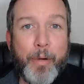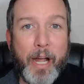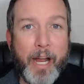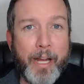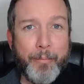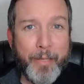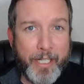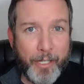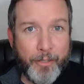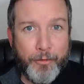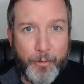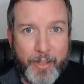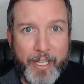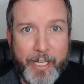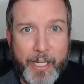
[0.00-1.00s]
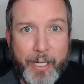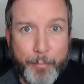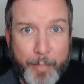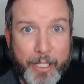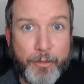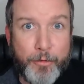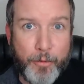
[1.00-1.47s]
Biden because you think he can
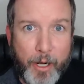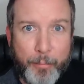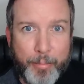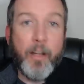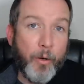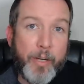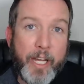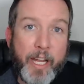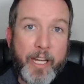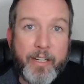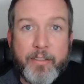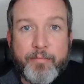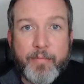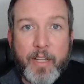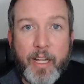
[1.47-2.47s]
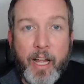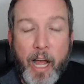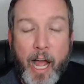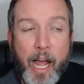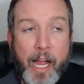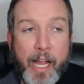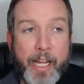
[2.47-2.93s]
beat Trump? Okay.
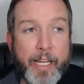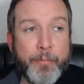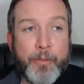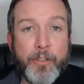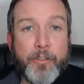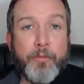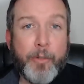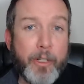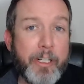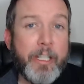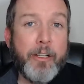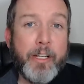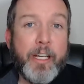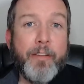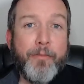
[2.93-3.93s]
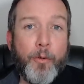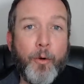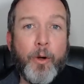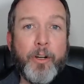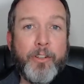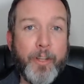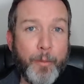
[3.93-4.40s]
I am just really looking
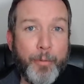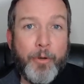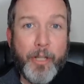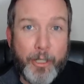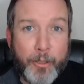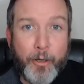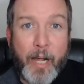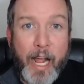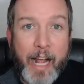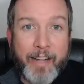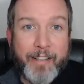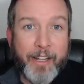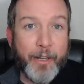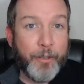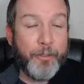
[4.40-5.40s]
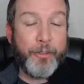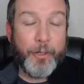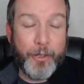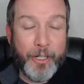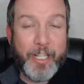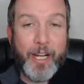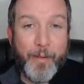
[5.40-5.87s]
forward to the political ads that are
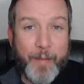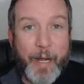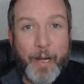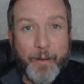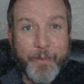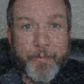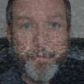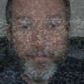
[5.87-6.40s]
sure to come out.